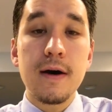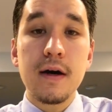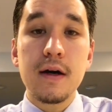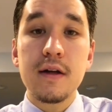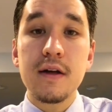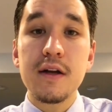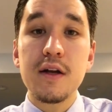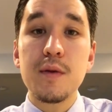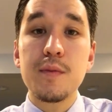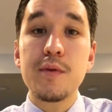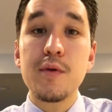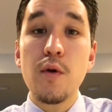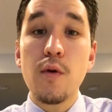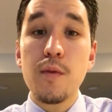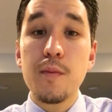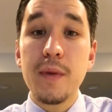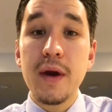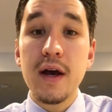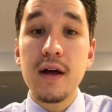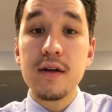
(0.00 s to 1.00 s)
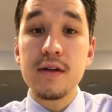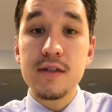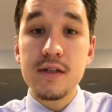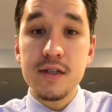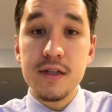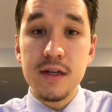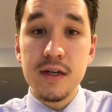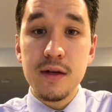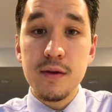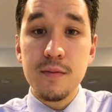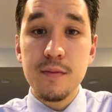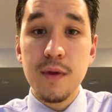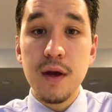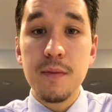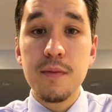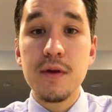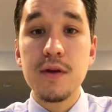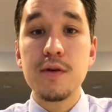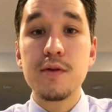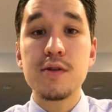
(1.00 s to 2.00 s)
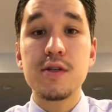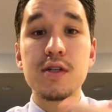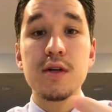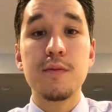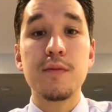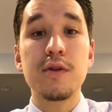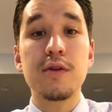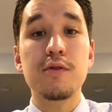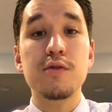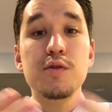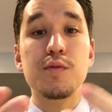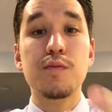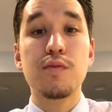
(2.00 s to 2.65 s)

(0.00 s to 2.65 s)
clean up your balance sheet, maybe use some of those